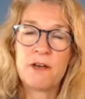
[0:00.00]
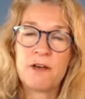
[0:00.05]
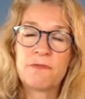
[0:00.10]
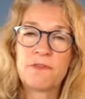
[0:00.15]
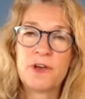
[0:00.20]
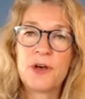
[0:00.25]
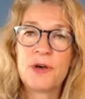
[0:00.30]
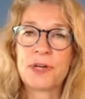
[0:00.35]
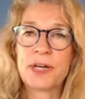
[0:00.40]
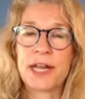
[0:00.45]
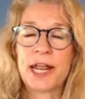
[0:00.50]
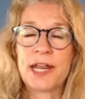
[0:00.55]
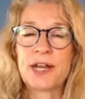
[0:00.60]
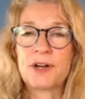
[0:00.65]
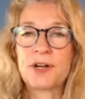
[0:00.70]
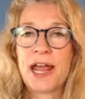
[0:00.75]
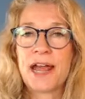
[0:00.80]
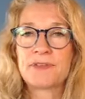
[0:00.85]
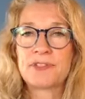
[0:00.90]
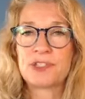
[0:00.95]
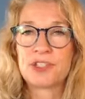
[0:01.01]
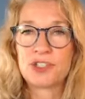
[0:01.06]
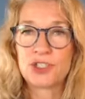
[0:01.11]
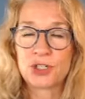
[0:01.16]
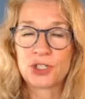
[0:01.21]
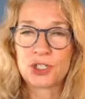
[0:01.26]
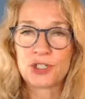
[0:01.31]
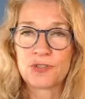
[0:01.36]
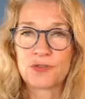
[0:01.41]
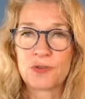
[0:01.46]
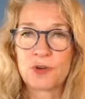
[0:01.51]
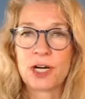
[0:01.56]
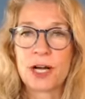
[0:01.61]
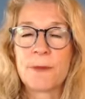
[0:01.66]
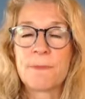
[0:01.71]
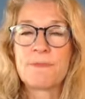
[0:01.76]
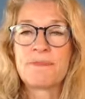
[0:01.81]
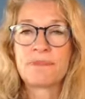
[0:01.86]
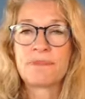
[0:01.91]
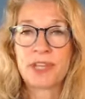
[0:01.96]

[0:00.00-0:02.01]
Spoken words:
phone, and I don't have to search for it.